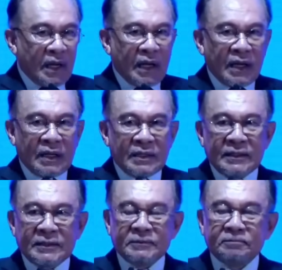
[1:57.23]
and
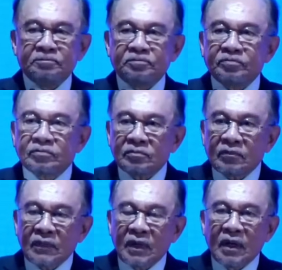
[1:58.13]

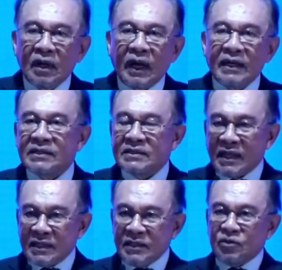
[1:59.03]
I
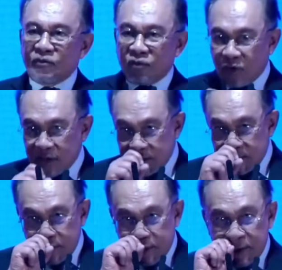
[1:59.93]
decided to
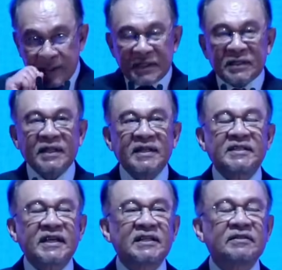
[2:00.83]
focus
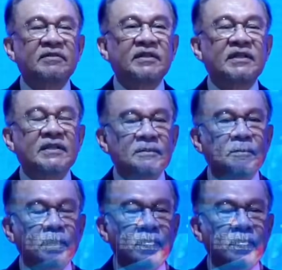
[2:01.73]
this activity